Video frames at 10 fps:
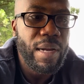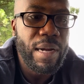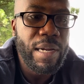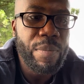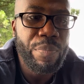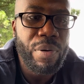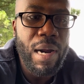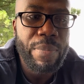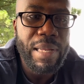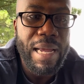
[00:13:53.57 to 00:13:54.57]
I can
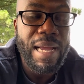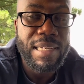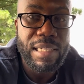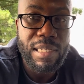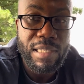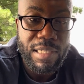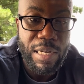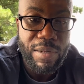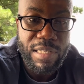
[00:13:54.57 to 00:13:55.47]
probably as is sell the